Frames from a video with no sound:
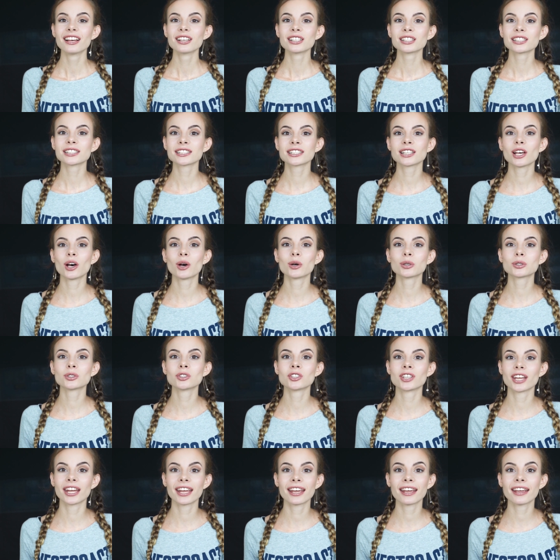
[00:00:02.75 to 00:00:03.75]
So
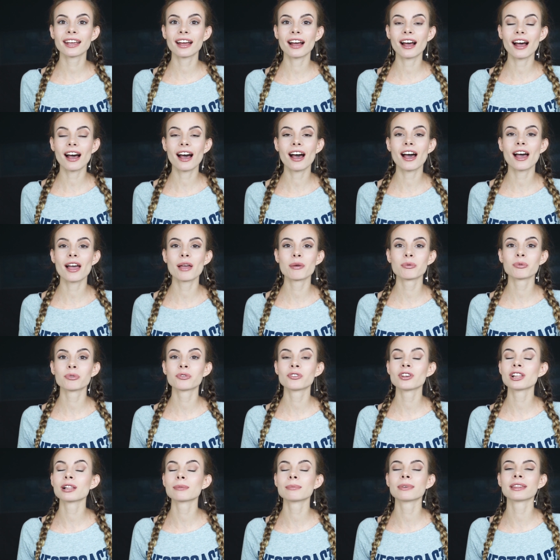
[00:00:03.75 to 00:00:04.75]
today I'm
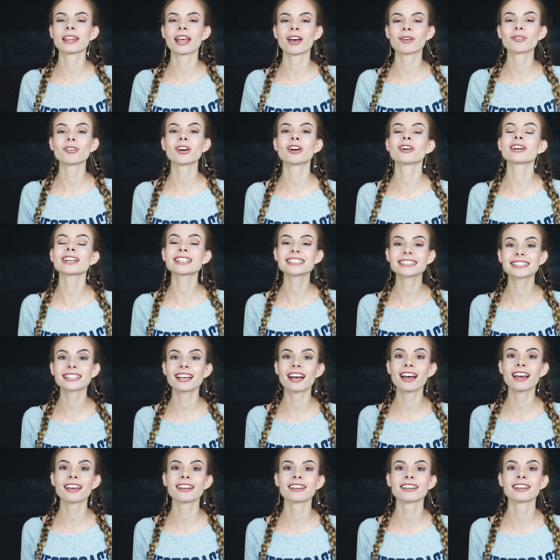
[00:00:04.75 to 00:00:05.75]
filming a very
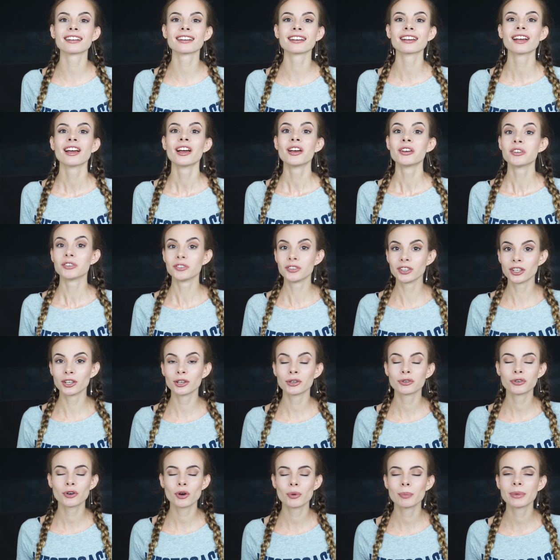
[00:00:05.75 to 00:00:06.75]
exciting
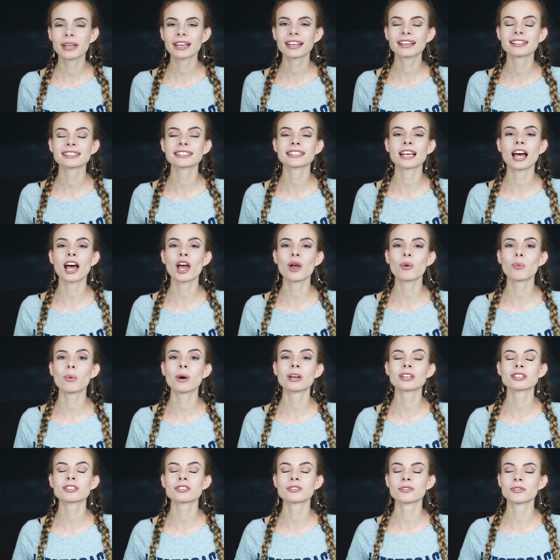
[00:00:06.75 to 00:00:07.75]
video for me because I
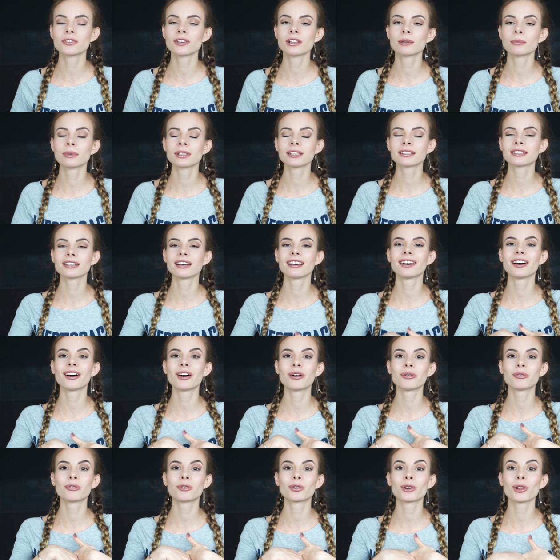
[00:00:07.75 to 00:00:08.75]
want to film it
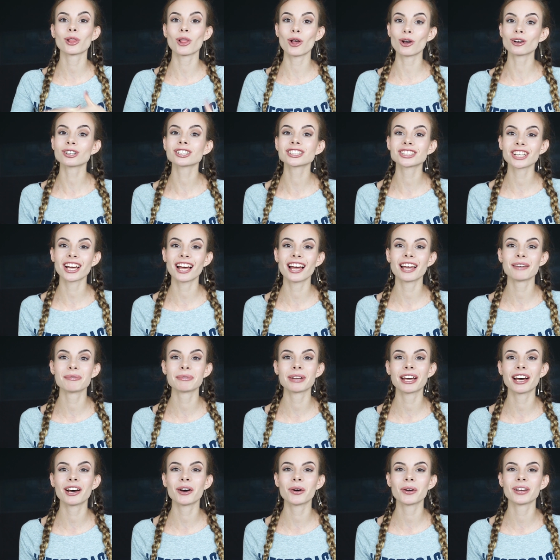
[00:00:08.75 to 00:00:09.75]
for a long time
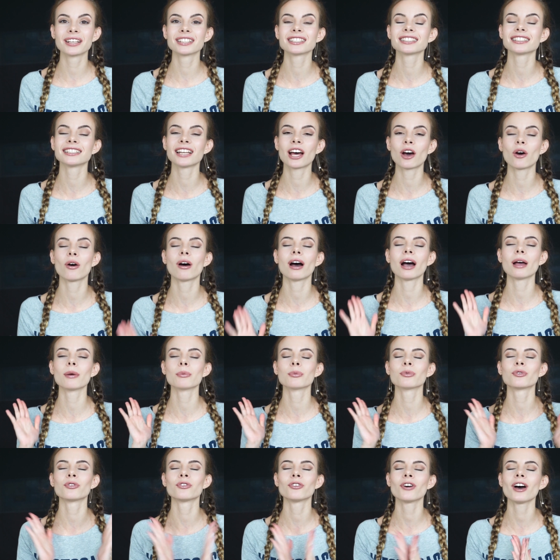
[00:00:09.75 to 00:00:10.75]
now, and now
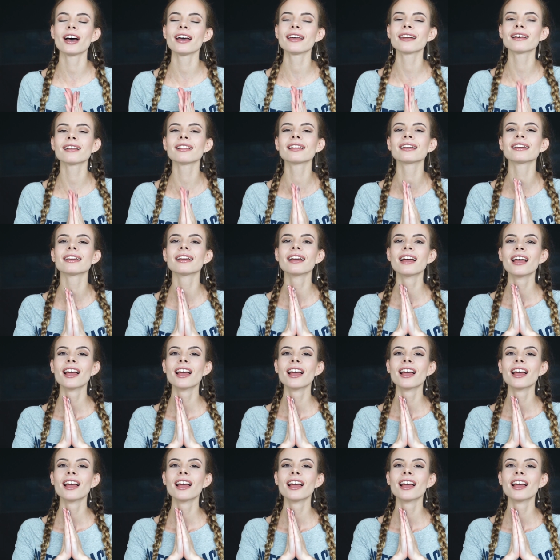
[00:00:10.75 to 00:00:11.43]
I'm finally